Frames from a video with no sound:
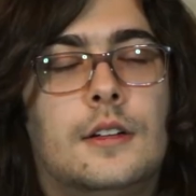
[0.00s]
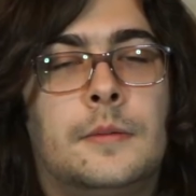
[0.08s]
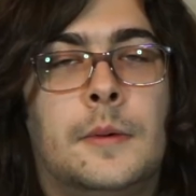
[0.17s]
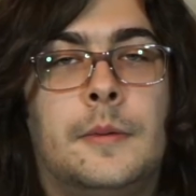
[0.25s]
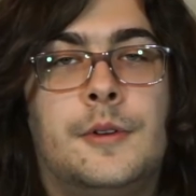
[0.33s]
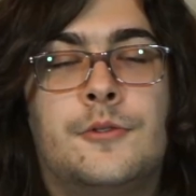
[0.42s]

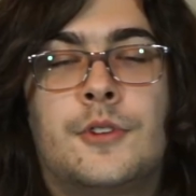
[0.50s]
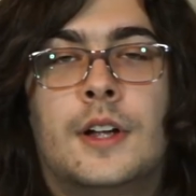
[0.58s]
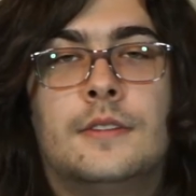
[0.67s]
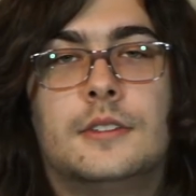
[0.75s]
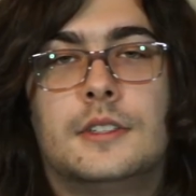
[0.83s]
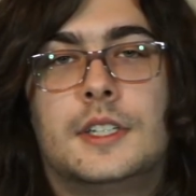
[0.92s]
Maybe you
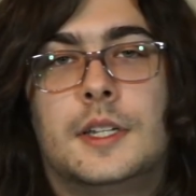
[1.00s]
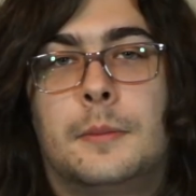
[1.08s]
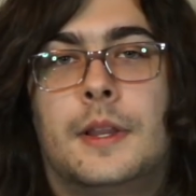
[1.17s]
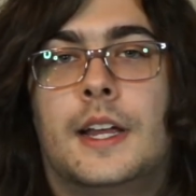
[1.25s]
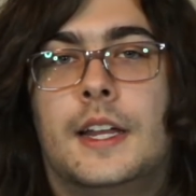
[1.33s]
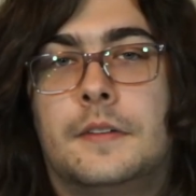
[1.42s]
traveled to the
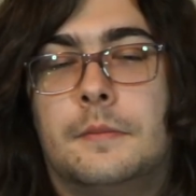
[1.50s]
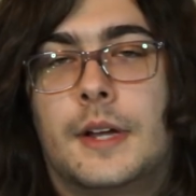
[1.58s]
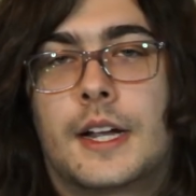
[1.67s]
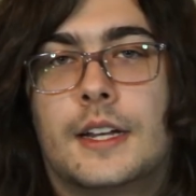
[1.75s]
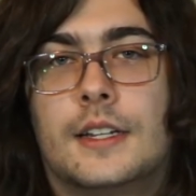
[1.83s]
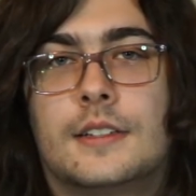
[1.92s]
plane of
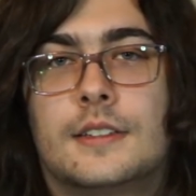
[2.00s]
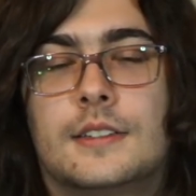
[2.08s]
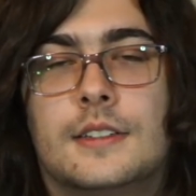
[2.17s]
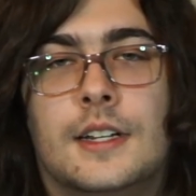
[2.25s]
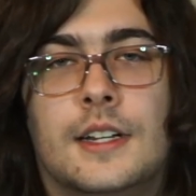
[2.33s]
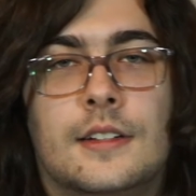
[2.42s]

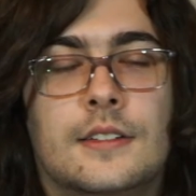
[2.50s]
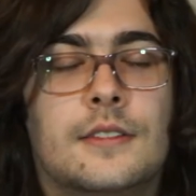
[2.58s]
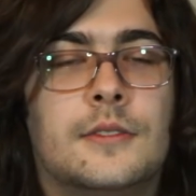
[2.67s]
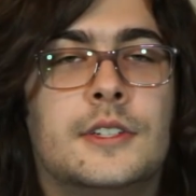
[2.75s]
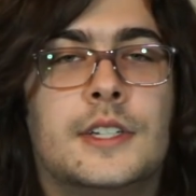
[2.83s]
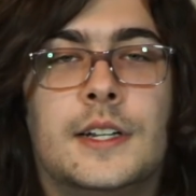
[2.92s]
Mechanus and
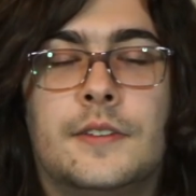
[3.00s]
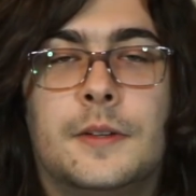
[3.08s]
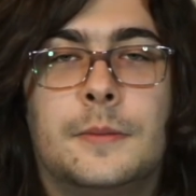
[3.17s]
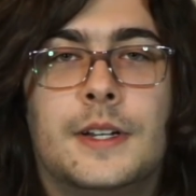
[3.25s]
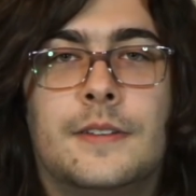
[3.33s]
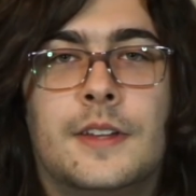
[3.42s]
received
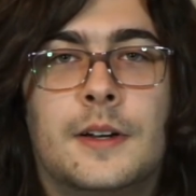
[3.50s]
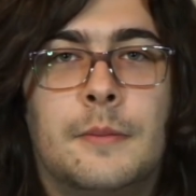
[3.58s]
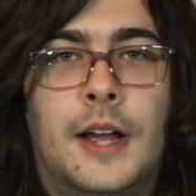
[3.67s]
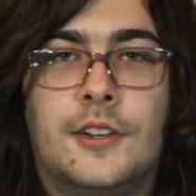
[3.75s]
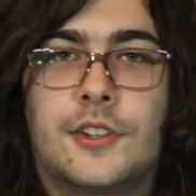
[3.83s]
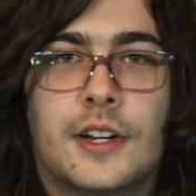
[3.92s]
a bit of their
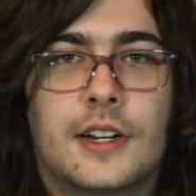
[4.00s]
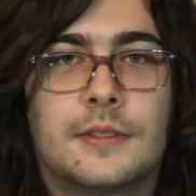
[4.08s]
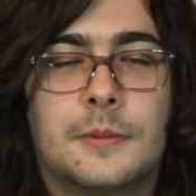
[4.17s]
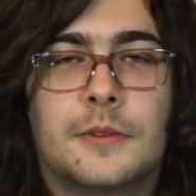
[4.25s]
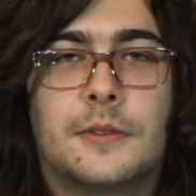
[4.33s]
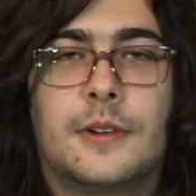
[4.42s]
magic
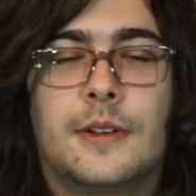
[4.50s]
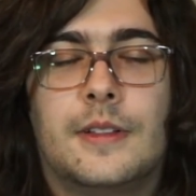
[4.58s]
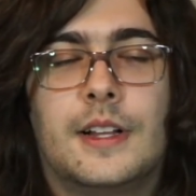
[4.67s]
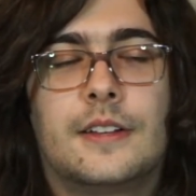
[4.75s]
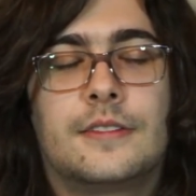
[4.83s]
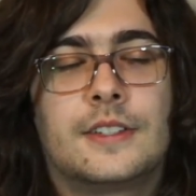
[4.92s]
before you
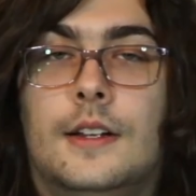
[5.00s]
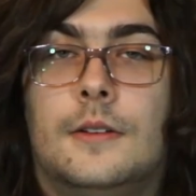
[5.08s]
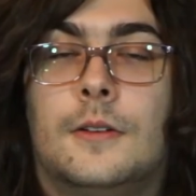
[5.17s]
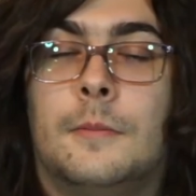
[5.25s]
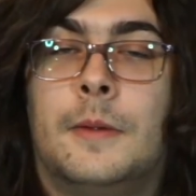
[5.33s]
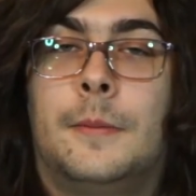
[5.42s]
left.
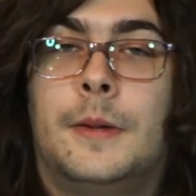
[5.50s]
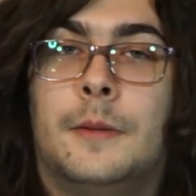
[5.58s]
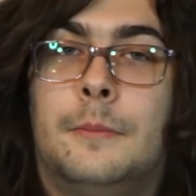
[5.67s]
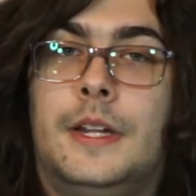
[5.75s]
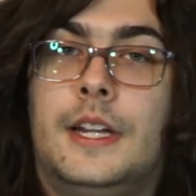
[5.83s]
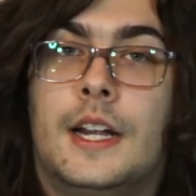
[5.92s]
Or maybe a
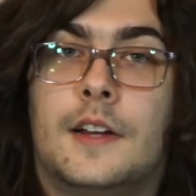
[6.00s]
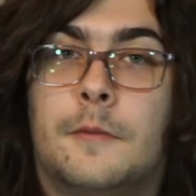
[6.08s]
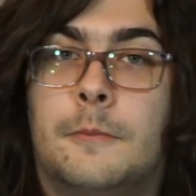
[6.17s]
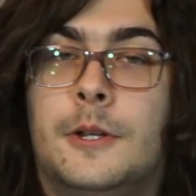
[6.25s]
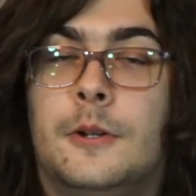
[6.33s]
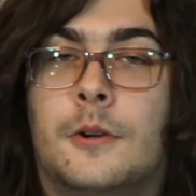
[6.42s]
being
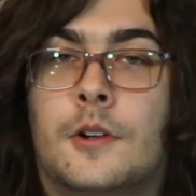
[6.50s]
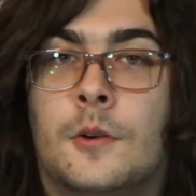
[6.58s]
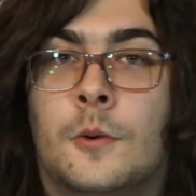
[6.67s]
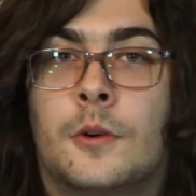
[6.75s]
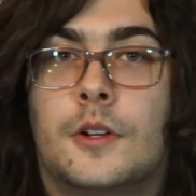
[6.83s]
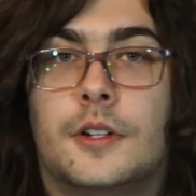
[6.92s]
of pure
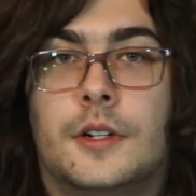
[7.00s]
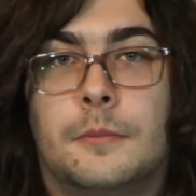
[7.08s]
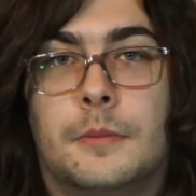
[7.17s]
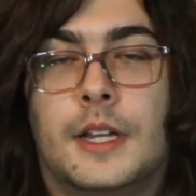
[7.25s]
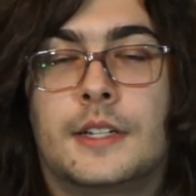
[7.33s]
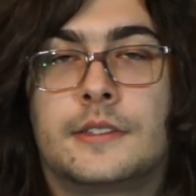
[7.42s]
order
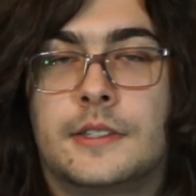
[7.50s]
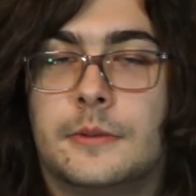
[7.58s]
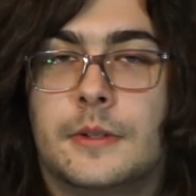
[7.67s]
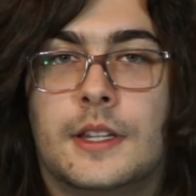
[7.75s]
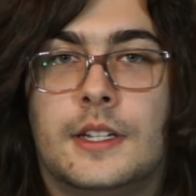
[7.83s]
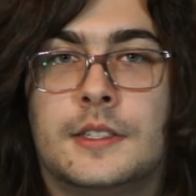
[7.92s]
blessed
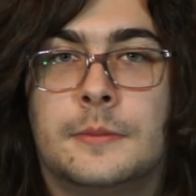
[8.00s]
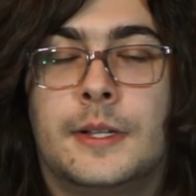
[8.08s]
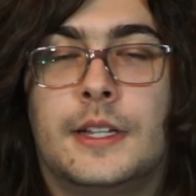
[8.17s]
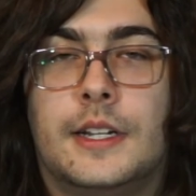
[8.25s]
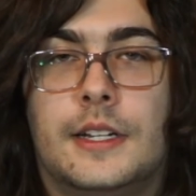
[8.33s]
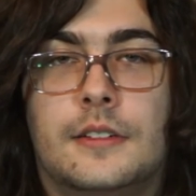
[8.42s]
you with these
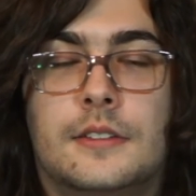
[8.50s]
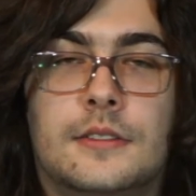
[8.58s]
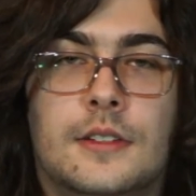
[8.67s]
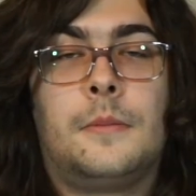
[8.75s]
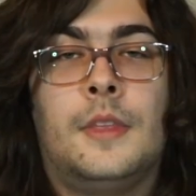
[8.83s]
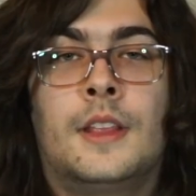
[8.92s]

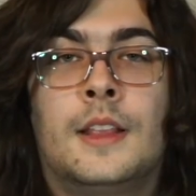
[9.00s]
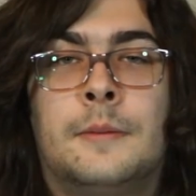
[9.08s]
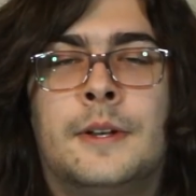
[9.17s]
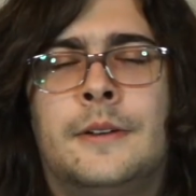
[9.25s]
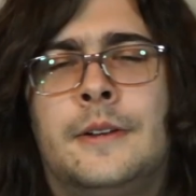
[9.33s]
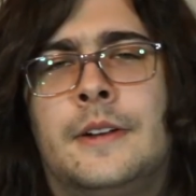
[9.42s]
abilities. Let
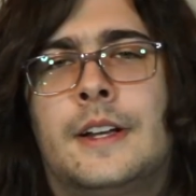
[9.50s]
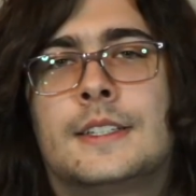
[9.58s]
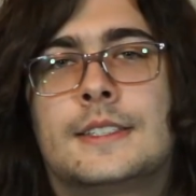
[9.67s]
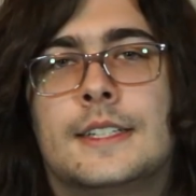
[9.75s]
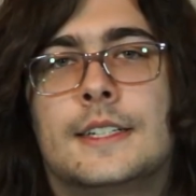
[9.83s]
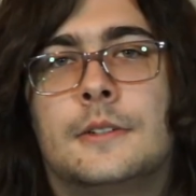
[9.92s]
me know what you
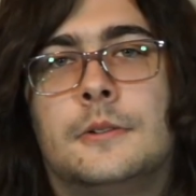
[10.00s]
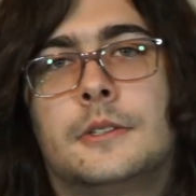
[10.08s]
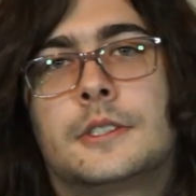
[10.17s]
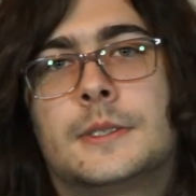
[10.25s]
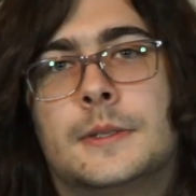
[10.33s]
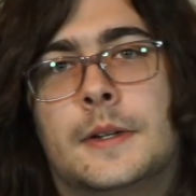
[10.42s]
guys think a
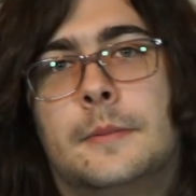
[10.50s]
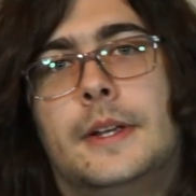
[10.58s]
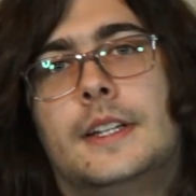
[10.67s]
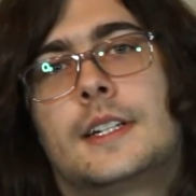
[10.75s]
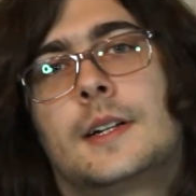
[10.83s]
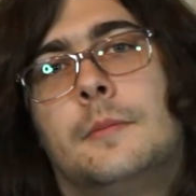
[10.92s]
cool story would
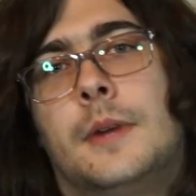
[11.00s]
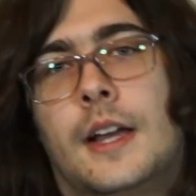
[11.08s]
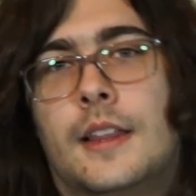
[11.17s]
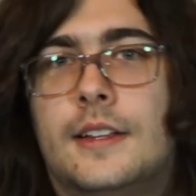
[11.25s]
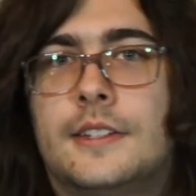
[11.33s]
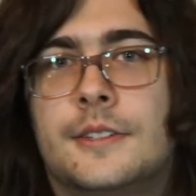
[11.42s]
be to
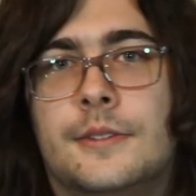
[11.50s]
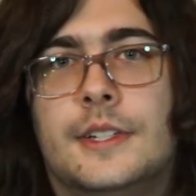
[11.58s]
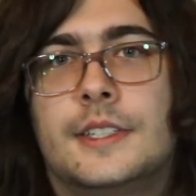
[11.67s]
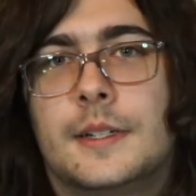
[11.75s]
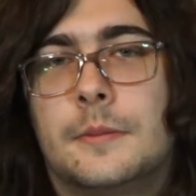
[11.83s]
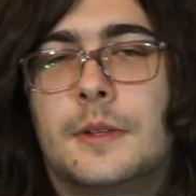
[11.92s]
combine these 3
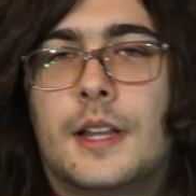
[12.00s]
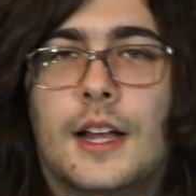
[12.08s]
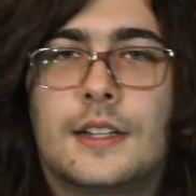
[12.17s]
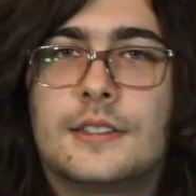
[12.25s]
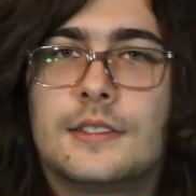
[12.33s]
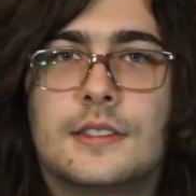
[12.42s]

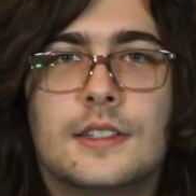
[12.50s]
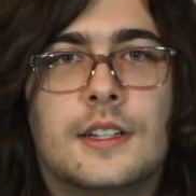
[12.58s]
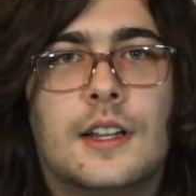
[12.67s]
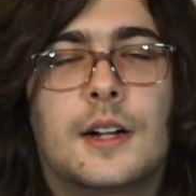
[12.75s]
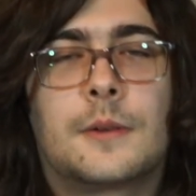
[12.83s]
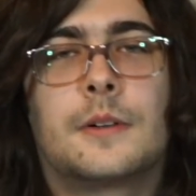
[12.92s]
subclasses, the
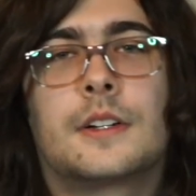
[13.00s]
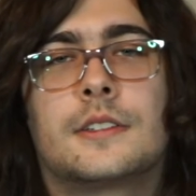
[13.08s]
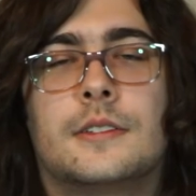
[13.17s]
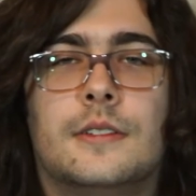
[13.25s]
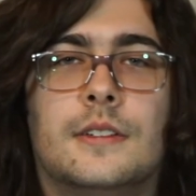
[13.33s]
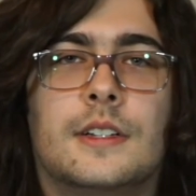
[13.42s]
Clockwork
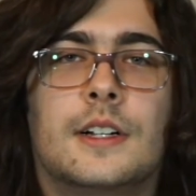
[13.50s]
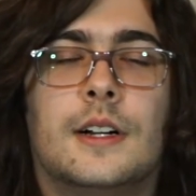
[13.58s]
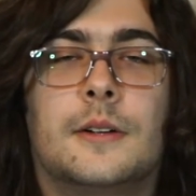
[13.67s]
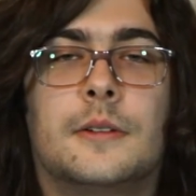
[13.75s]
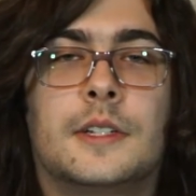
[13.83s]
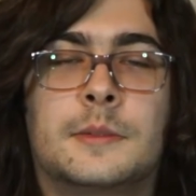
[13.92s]
Soul, the
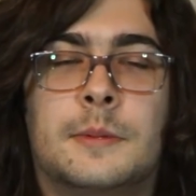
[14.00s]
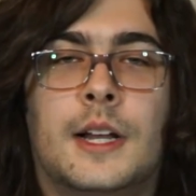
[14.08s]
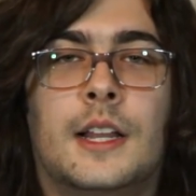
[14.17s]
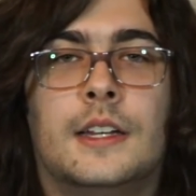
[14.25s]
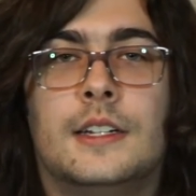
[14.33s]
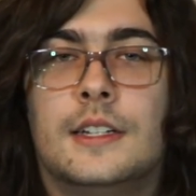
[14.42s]
Conquest
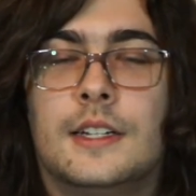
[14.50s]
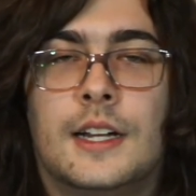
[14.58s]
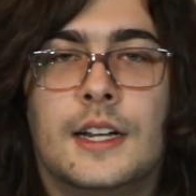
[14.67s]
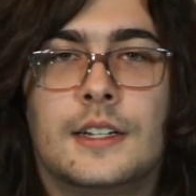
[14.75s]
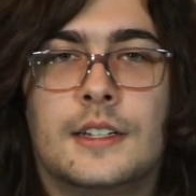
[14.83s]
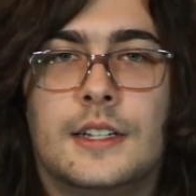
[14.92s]
Paladin,
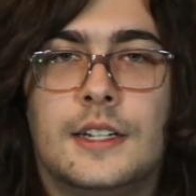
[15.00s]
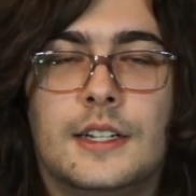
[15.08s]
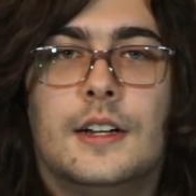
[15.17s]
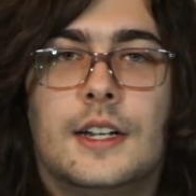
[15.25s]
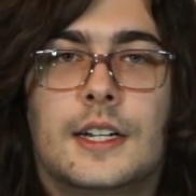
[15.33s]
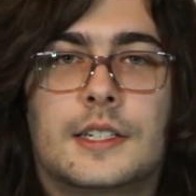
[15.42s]
and
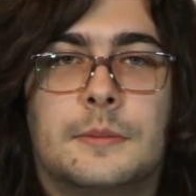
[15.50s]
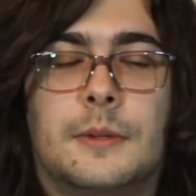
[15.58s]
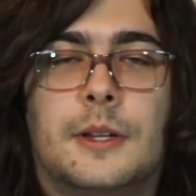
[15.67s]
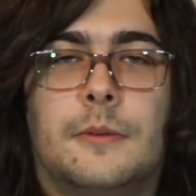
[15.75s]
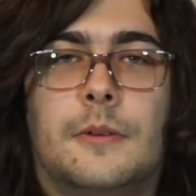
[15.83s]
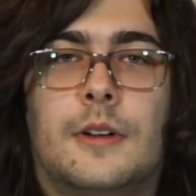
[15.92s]
the
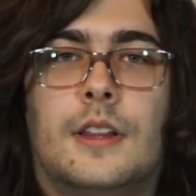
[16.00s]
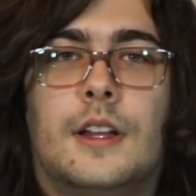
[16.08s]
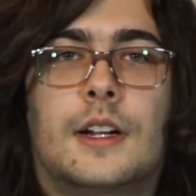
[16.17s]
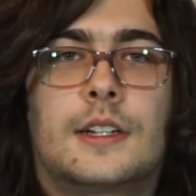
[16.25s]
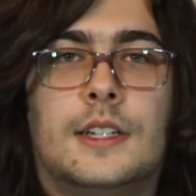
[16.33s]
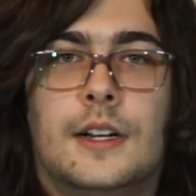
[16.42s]
Hexblade
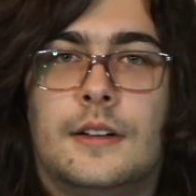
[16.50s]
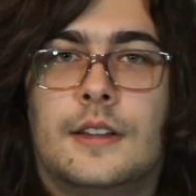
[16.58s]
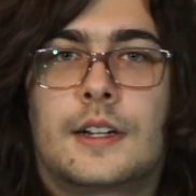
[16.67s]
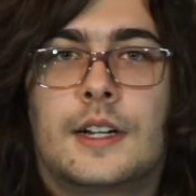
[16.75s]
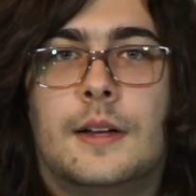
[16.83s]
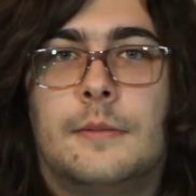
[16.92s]
Warlock, down in
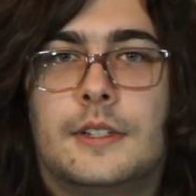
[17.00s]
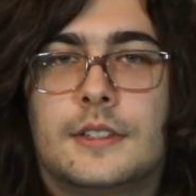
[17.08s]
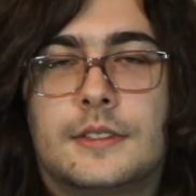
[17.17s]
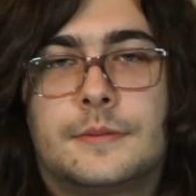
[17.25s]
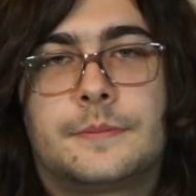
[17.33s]
the comments.